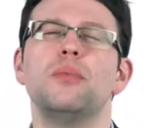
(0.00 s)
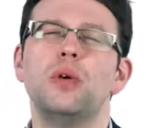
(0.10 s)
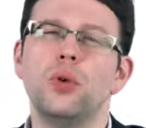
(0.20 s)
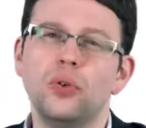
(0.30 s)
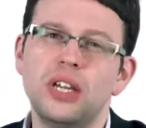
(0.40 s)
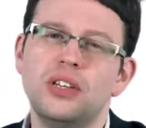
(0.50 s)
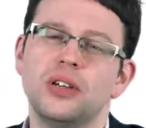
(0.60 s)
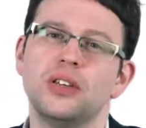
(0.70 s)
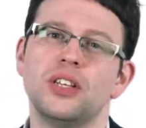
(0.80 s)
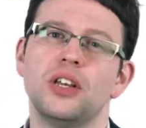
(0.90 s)
and we will need to
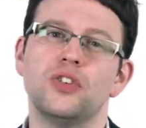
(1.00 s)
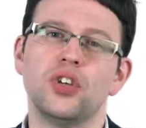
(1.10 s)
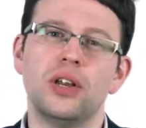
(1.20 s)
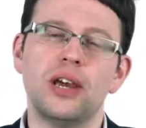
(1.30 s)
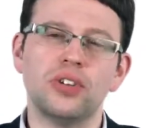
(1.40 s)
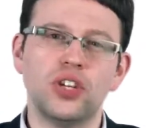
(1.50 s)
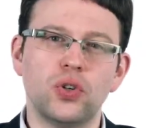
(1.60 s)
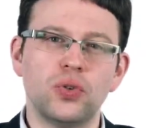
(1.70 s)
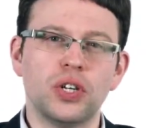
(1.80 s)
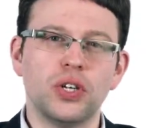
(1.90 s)
consider turnout
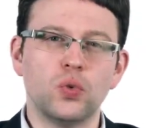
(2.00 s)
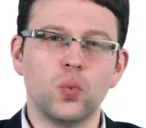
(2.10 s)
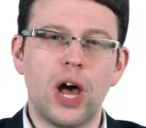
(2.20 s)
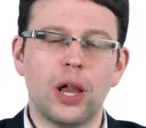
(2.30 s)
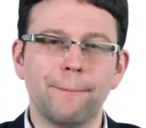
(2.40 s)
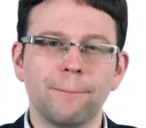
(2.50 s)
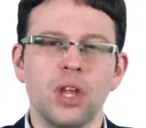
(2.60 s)
issues as well.